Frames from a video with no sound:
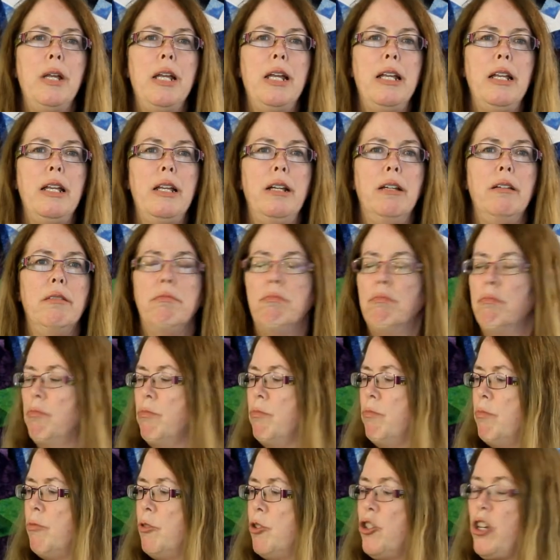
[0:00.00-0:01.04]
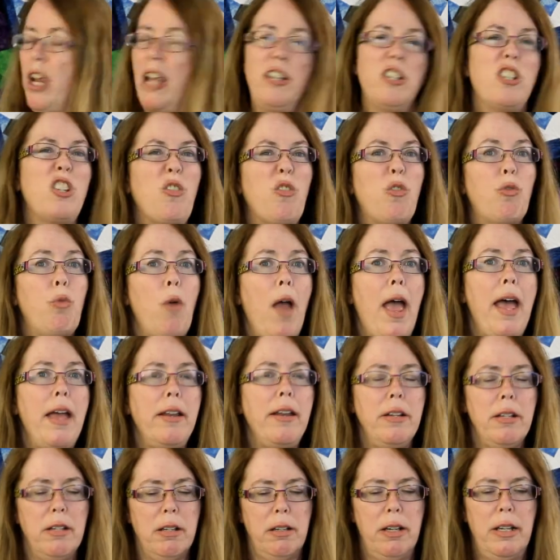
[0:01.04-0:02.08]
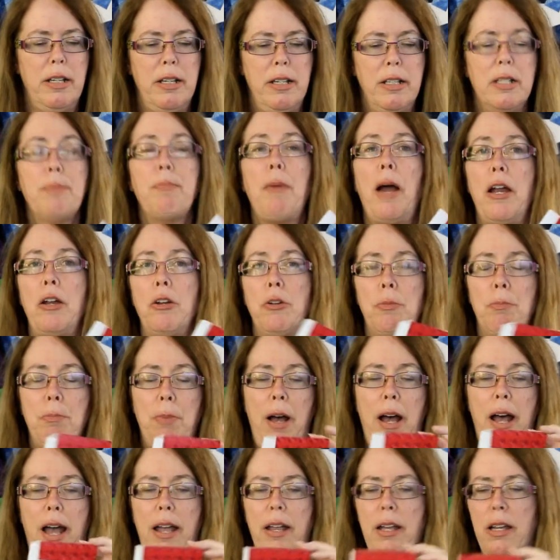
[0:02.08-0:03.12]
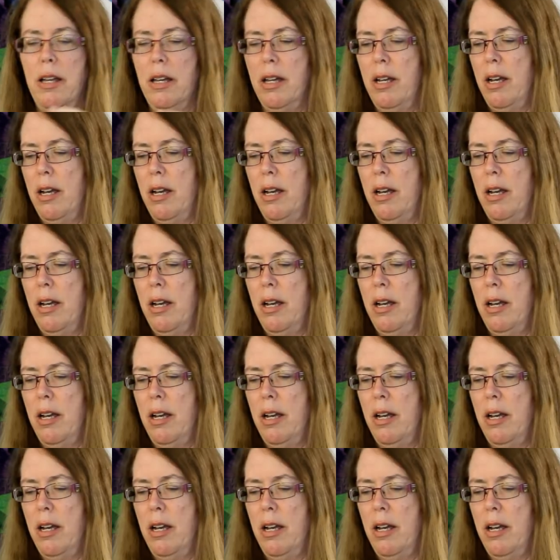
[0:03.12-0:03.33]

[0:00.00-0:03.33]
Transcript: in shades of red, inspired by